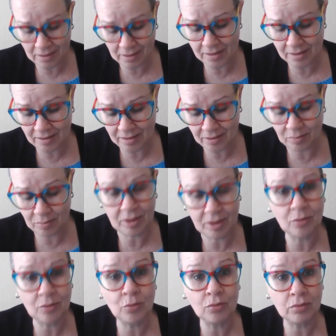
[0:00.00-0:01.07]
They said to
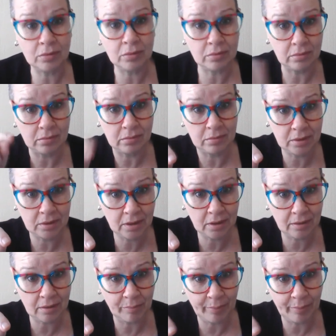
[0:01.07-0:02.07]
me, you will sit